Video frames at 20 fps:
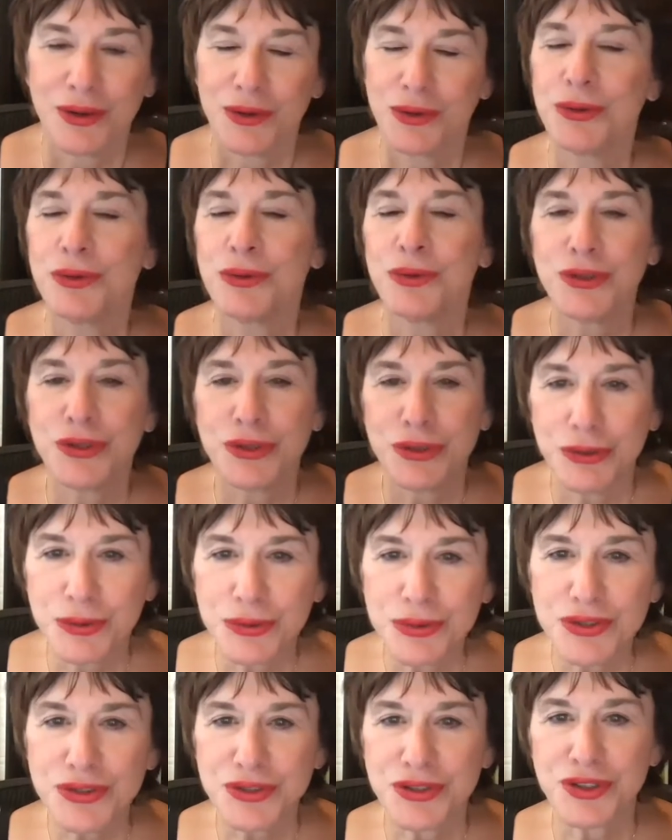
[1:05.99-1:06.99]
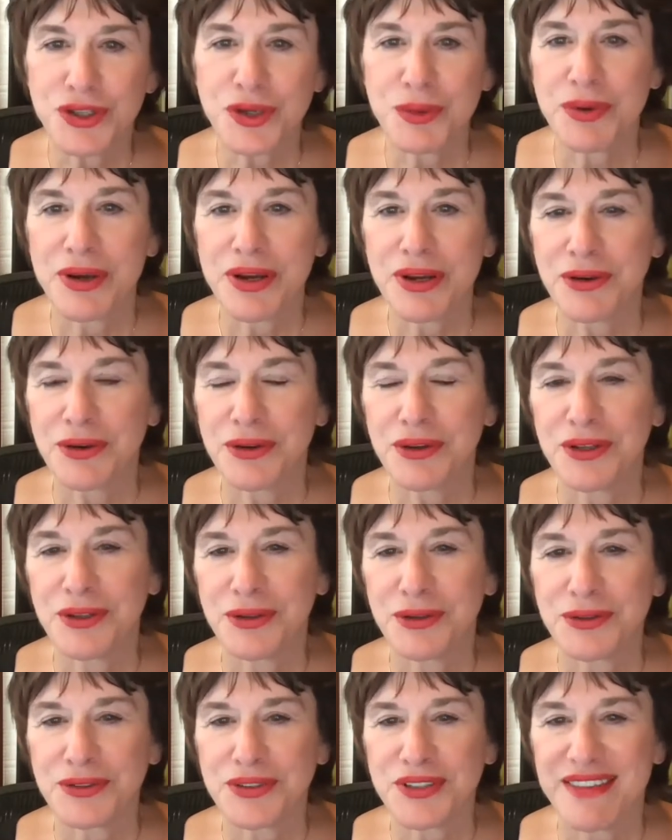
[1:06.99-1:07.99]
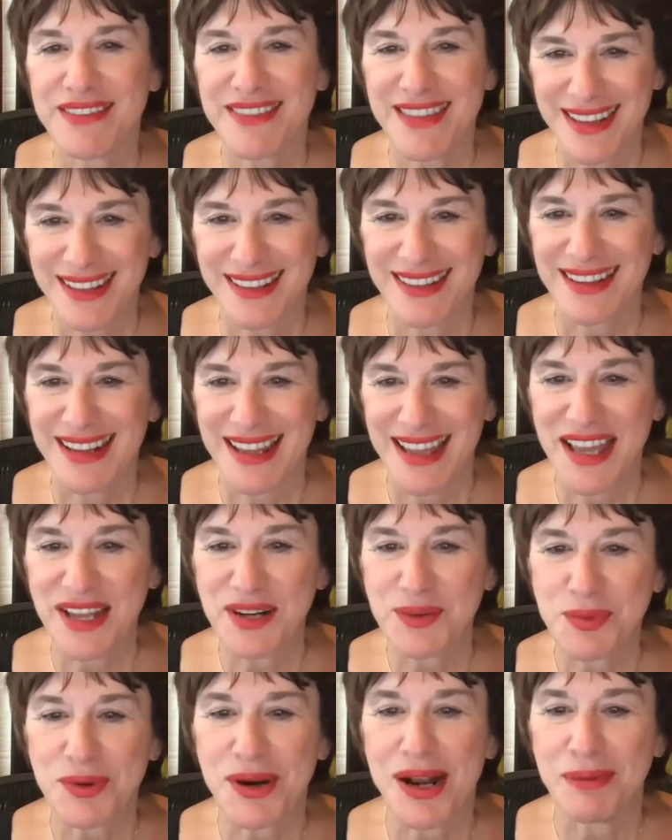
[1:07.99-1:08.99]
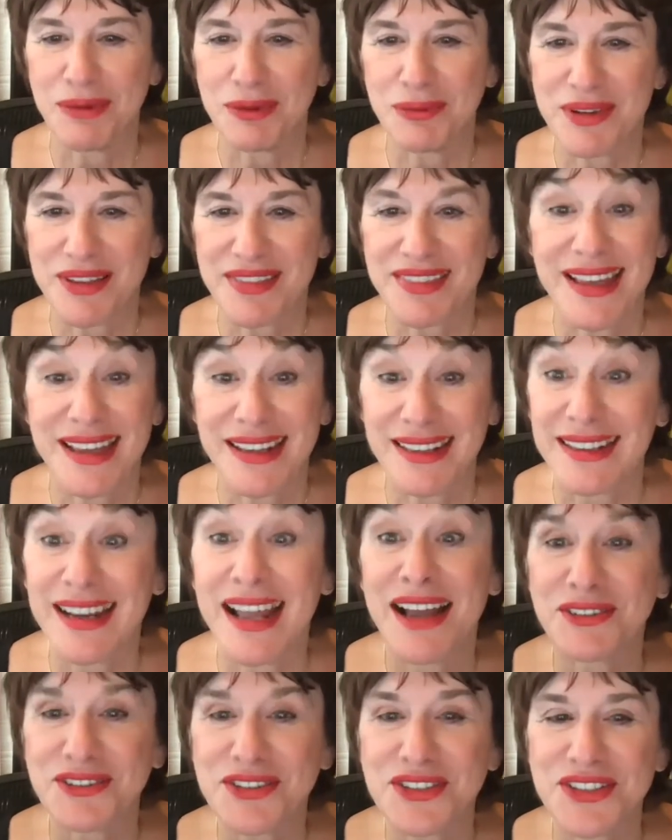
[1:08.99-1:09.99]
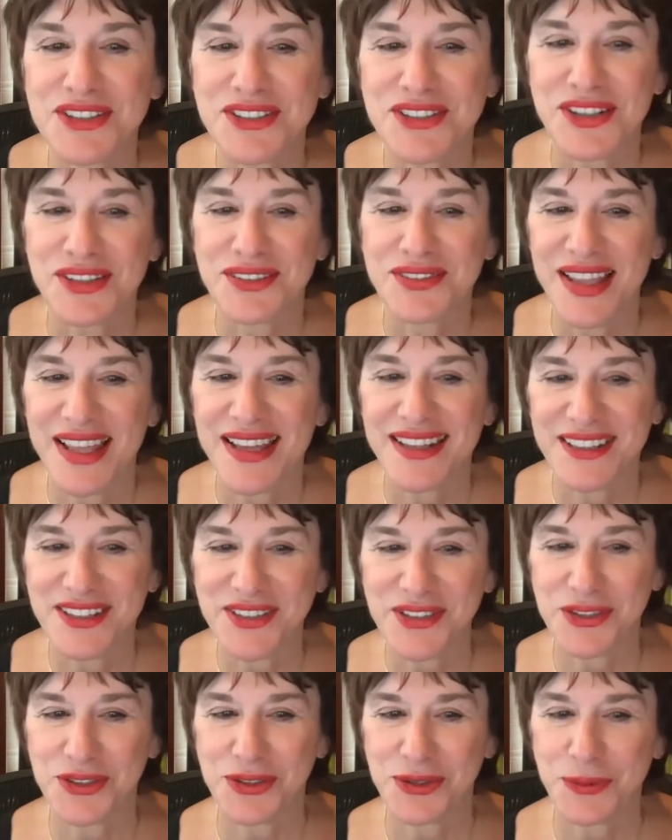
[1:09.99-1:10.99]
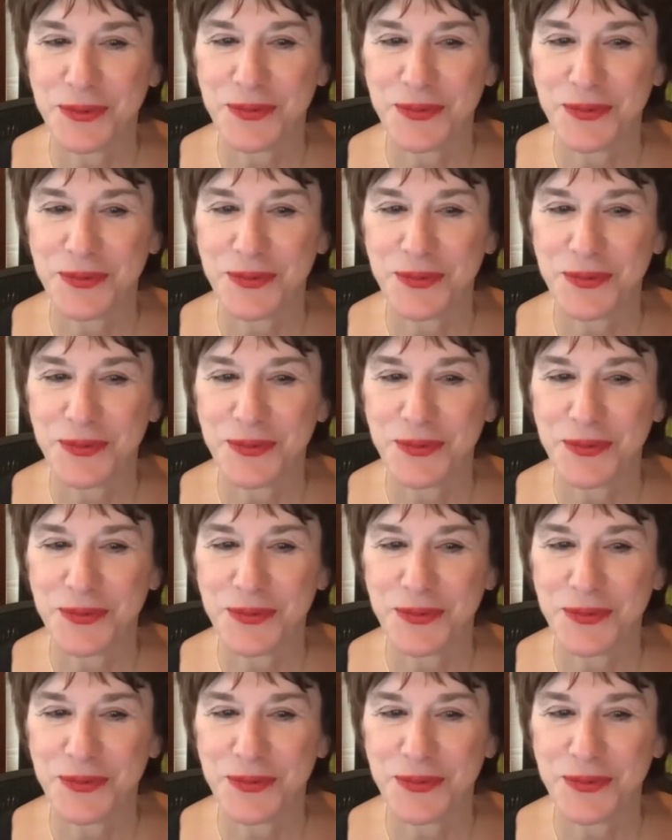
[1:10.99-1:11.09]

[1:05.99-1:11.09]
who used circuit breaker cues and then had a problem with that and how she solved that issue.